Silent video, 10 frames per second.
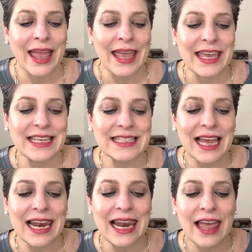It's a
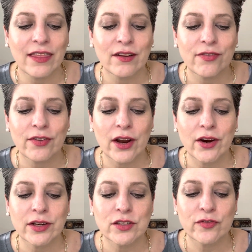leather
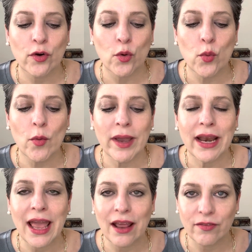fragrance for women
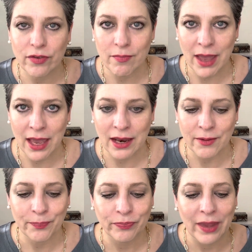and for
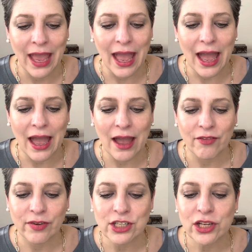men.
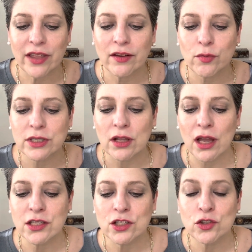French Leather was
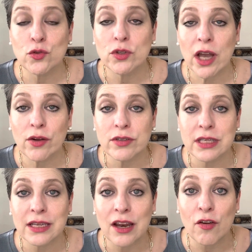launched in
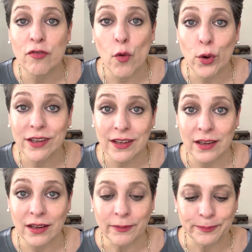
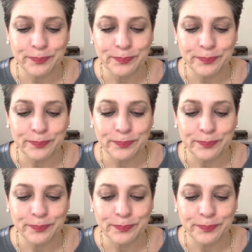2014,